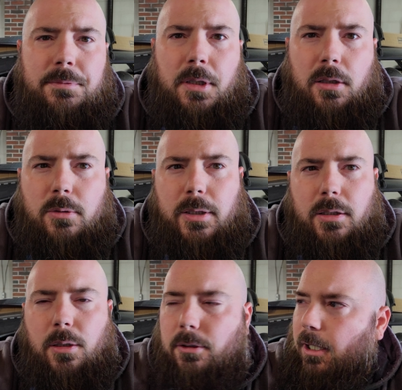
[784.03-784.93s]
of give you all a
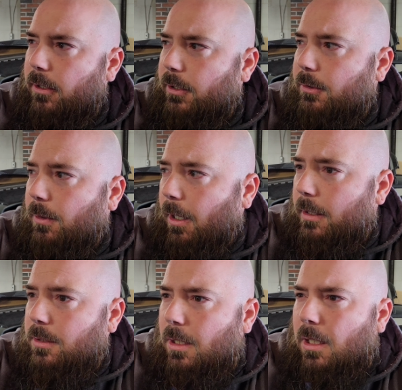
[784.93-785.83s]
quick go around in the
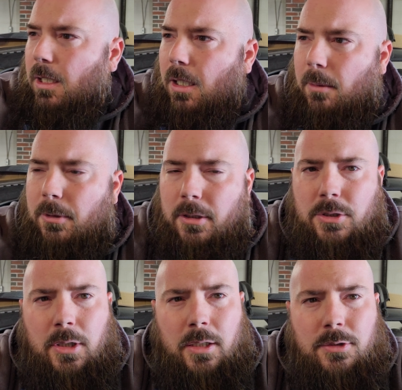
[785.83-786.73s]
garage. I'm going to
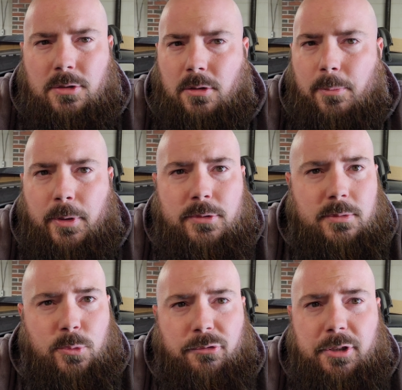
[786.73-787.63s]
try to just start
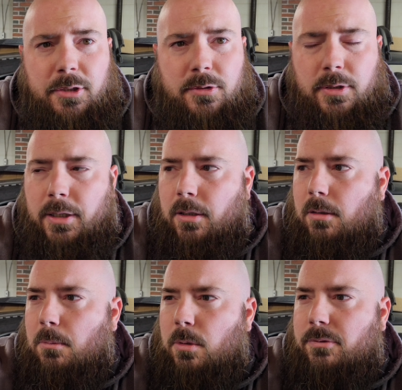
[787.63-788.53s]
posting more videos on
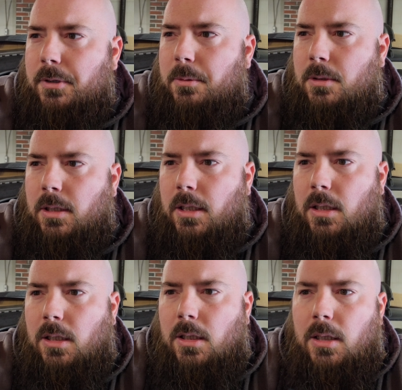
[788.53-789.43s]
here more frequently.